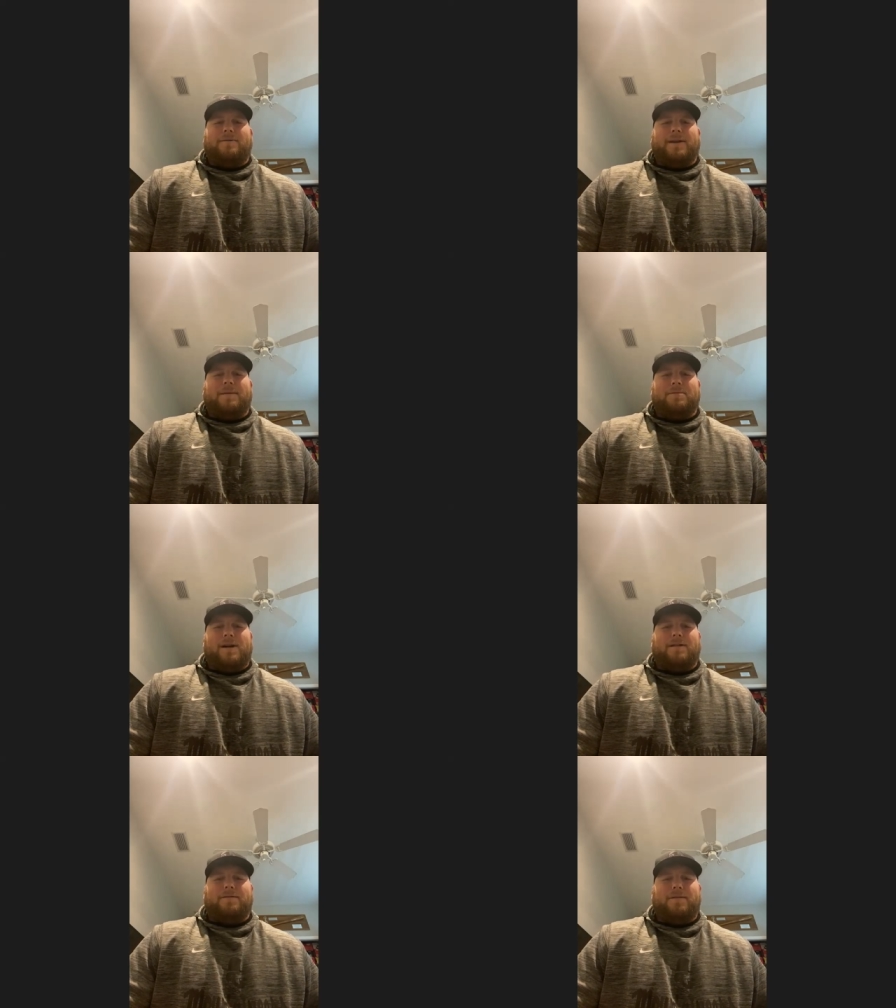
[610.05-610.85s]
We had a
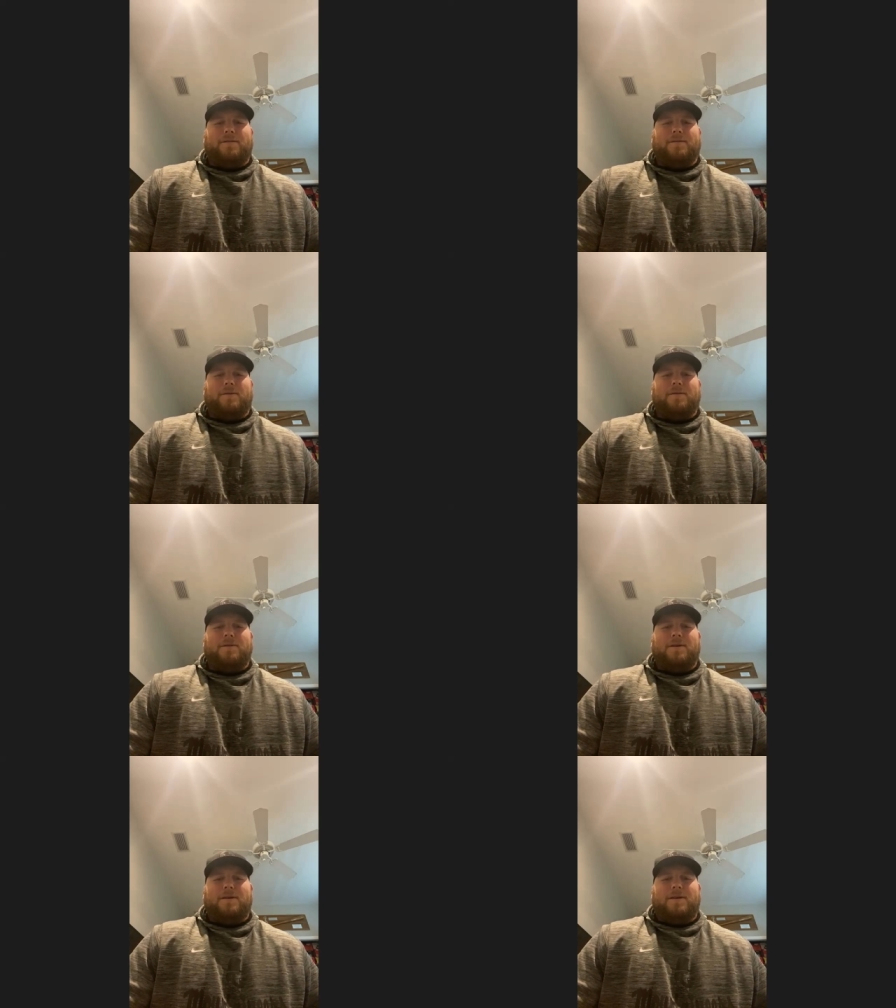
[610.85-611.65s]
blocked field goal
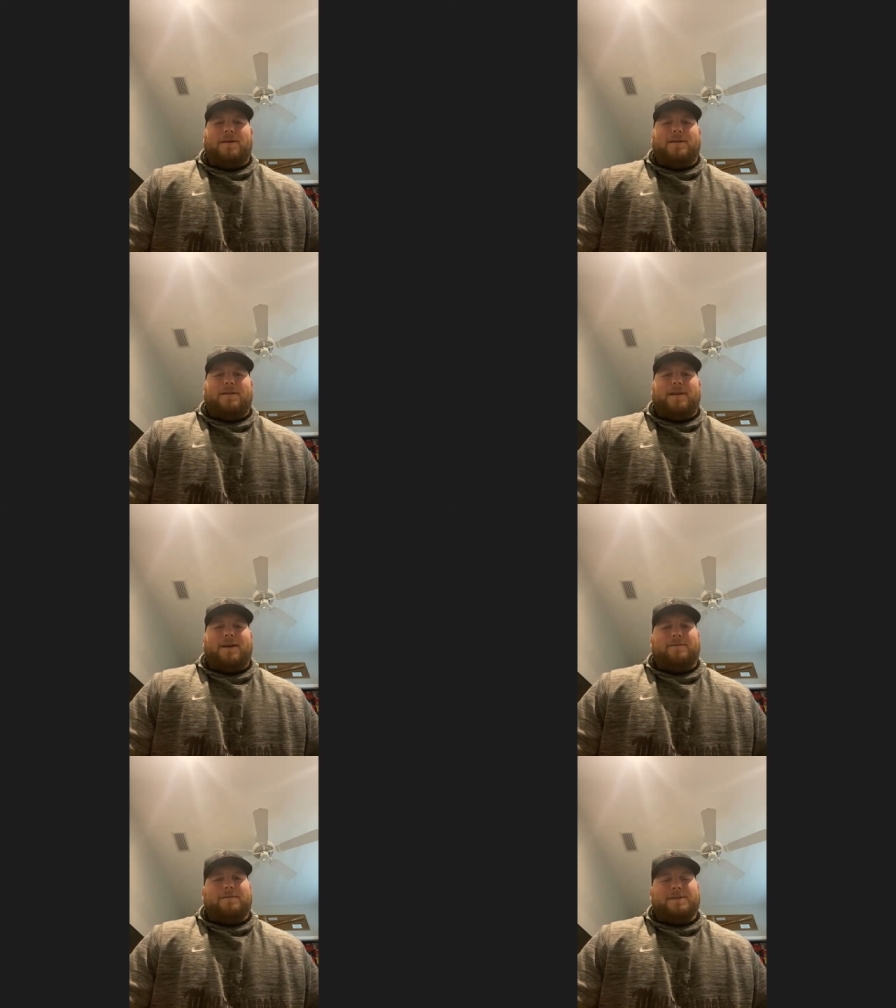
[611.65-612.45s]

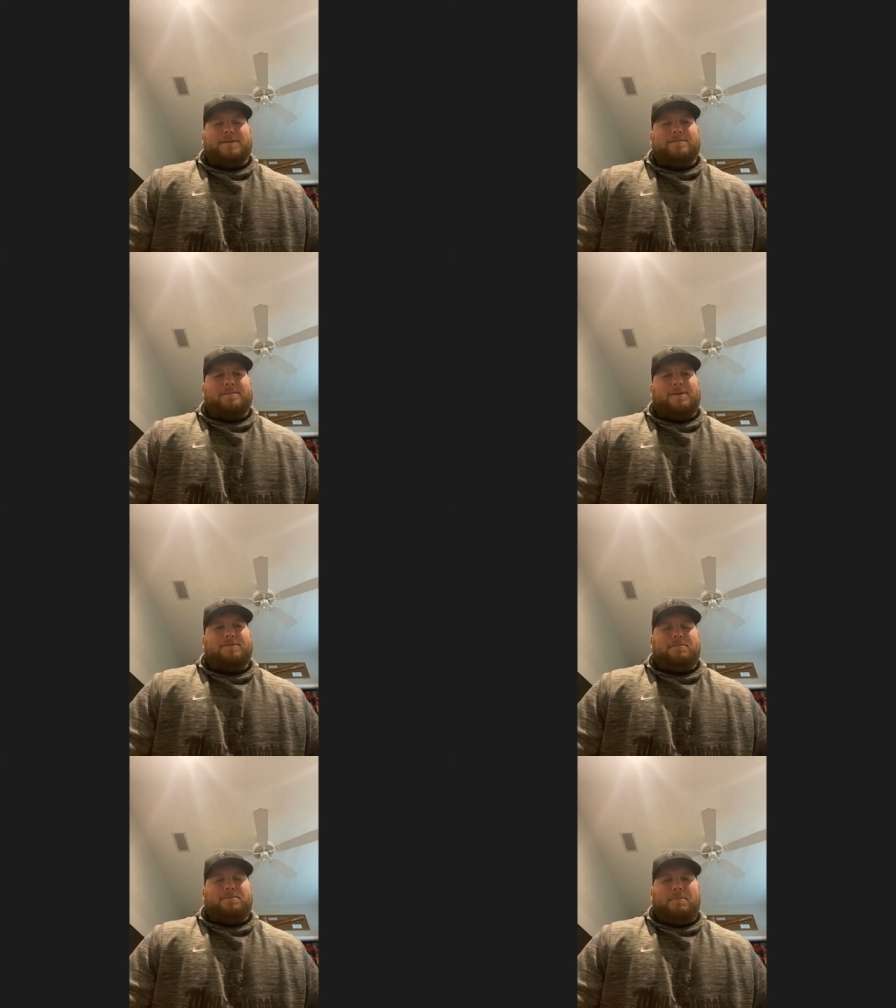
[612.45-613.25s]
that was
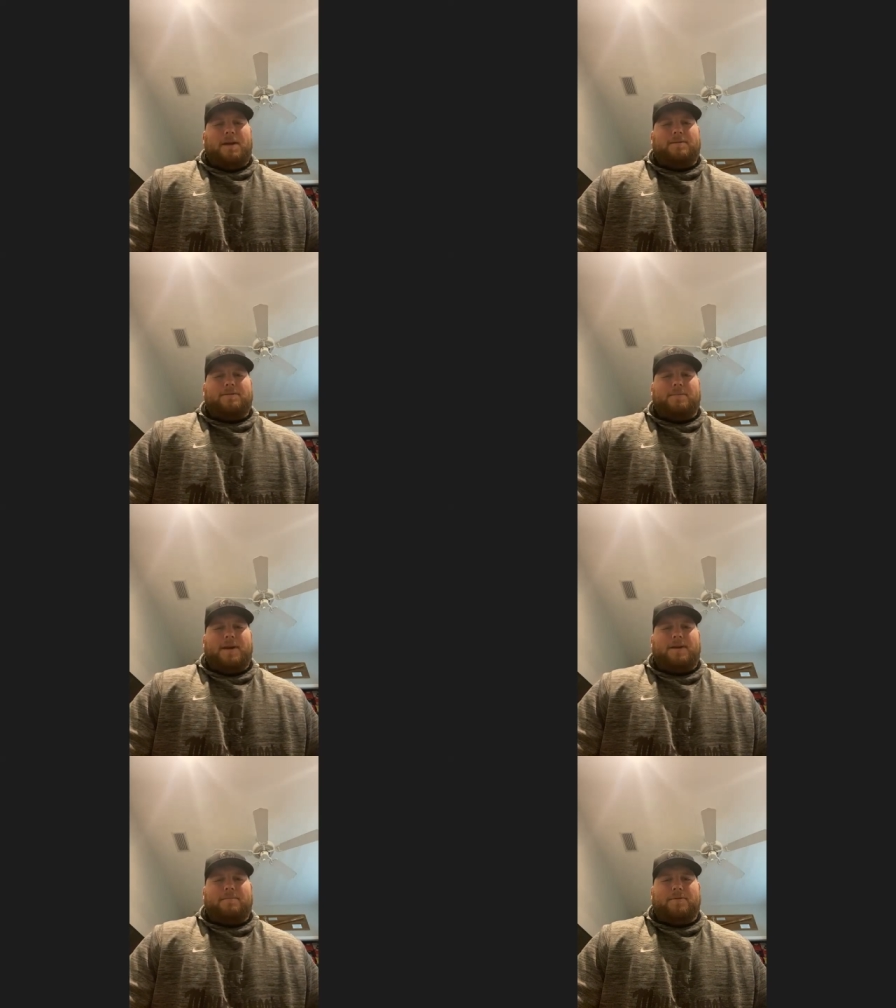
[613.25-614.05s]

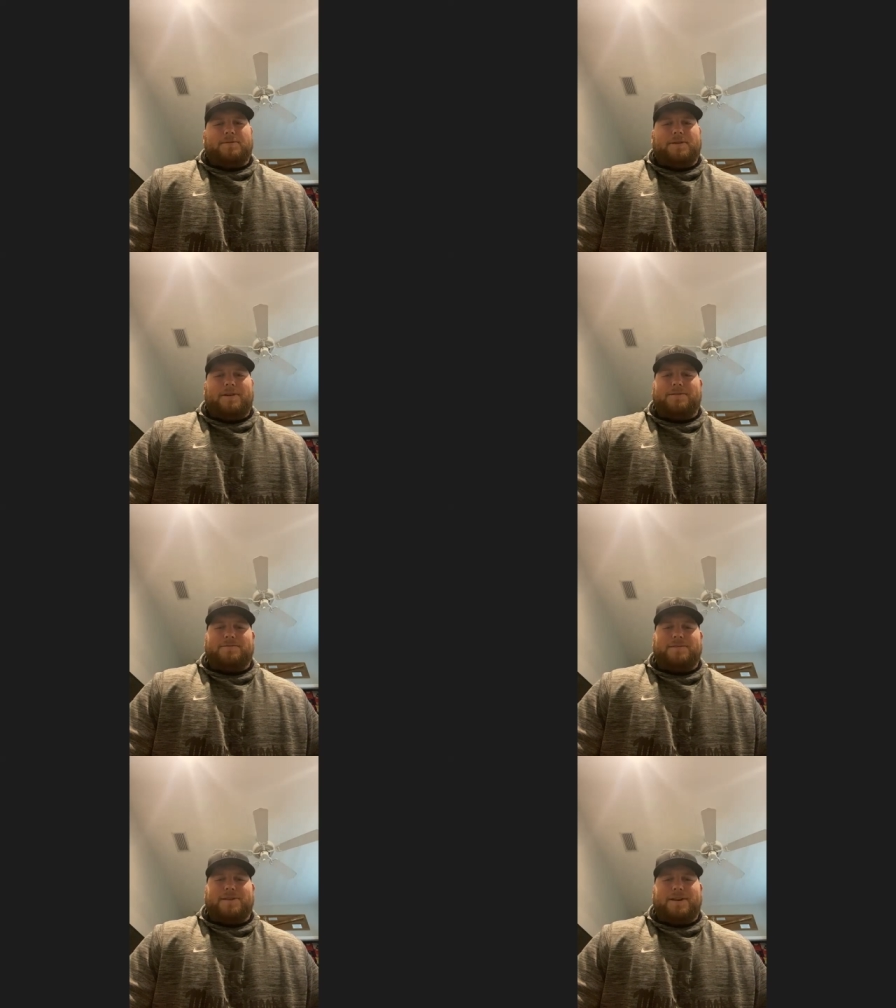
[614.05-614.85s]
makeable, so that
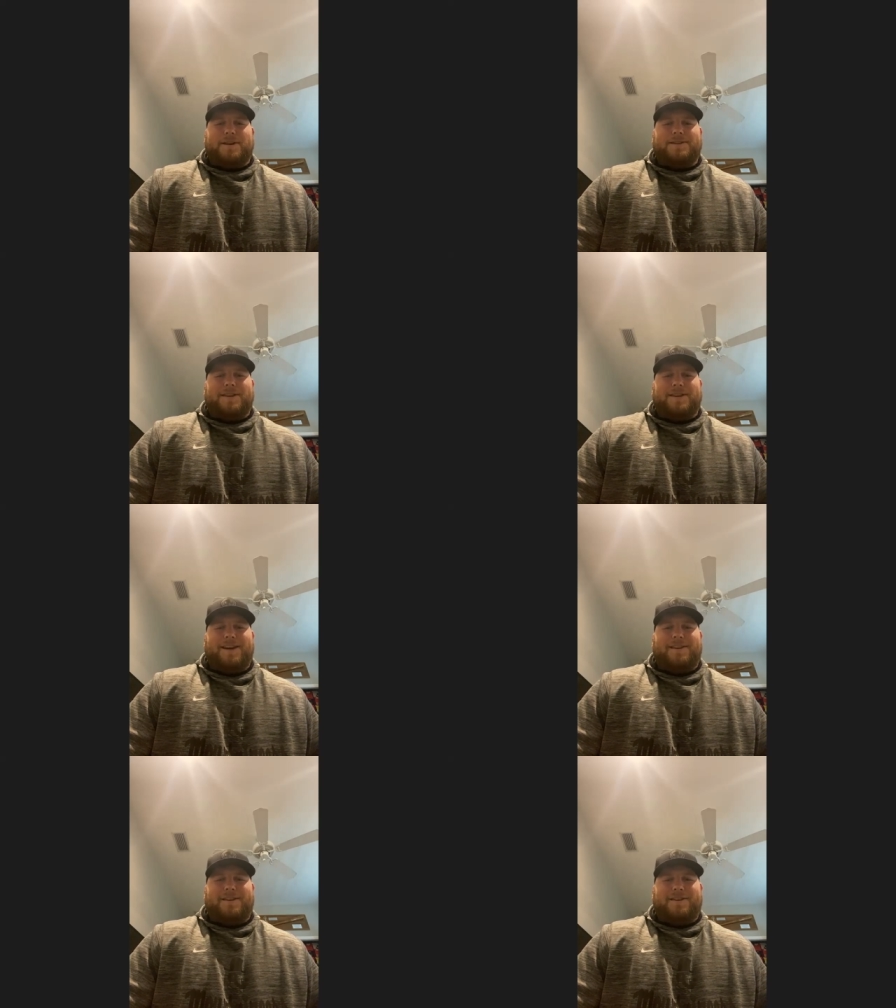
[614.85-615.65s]
was really nice to
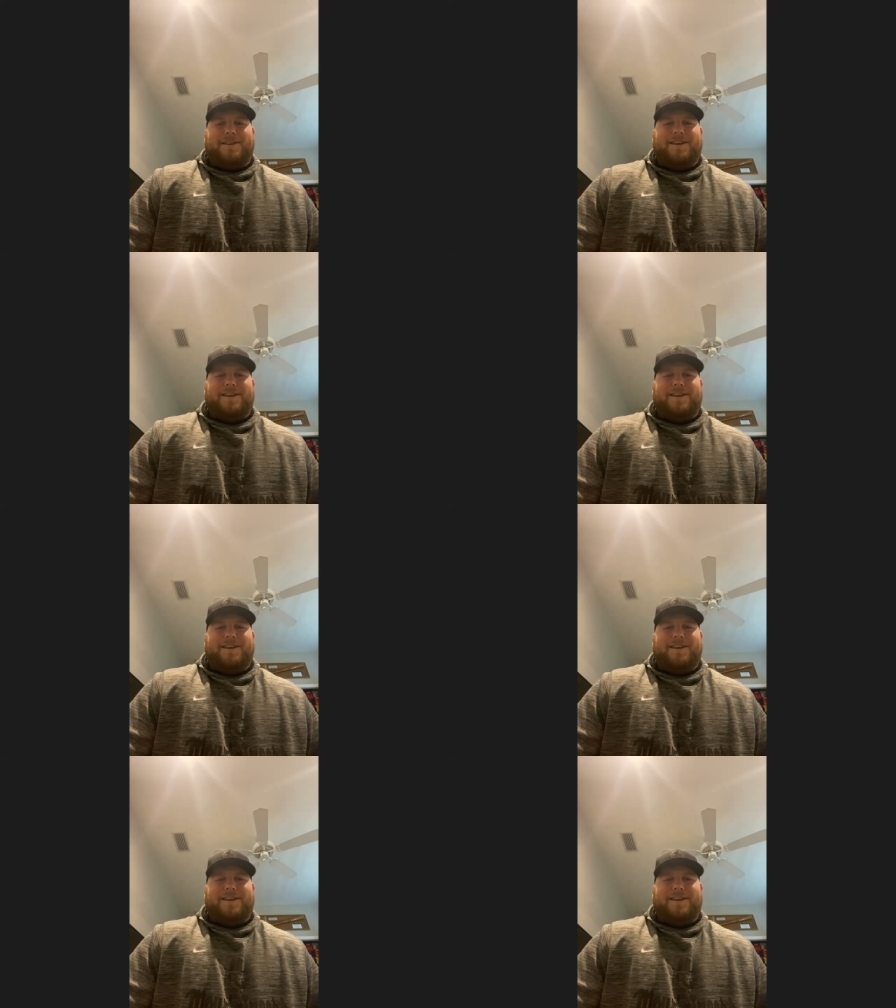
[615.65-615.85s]
end on.